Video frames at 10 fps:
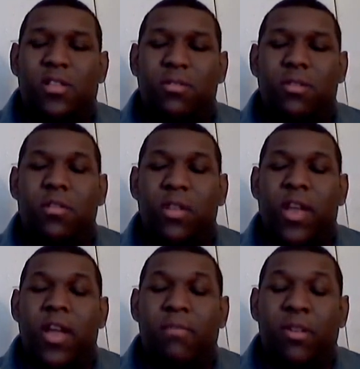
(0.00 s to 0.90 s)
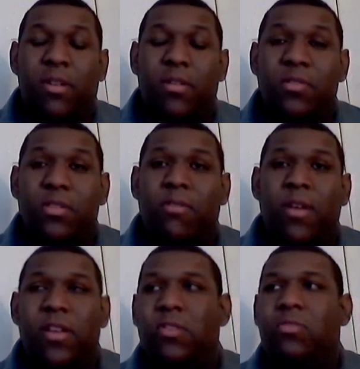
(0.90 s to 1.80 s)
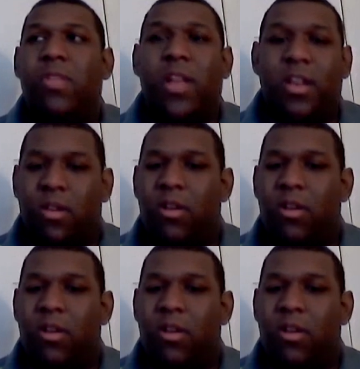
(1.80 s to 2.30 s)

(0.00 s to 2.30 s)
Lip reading: you know, them, you know. They're willing to do that,